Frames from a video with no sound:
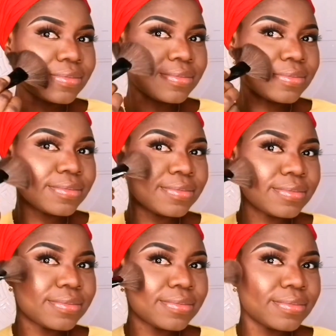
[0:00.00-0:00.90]

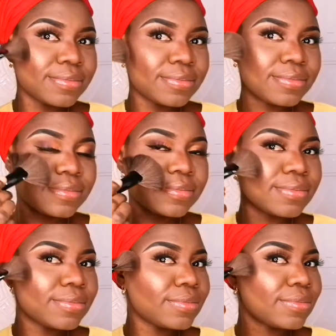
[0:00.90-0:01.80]

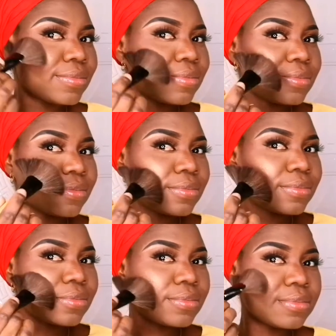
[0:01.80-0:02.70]

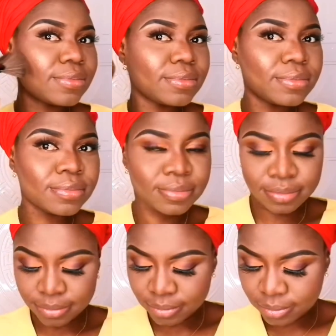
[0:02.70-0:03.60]

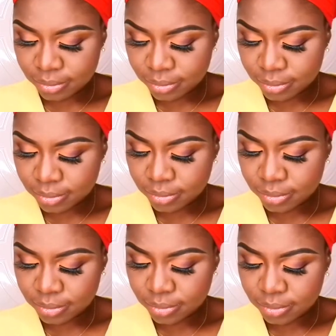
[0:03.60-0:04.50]

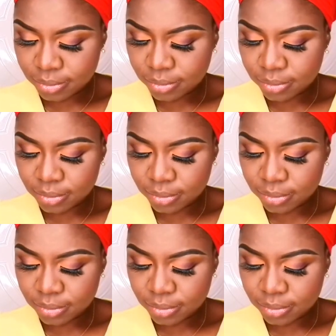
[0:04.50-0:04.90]
Nobody speaks.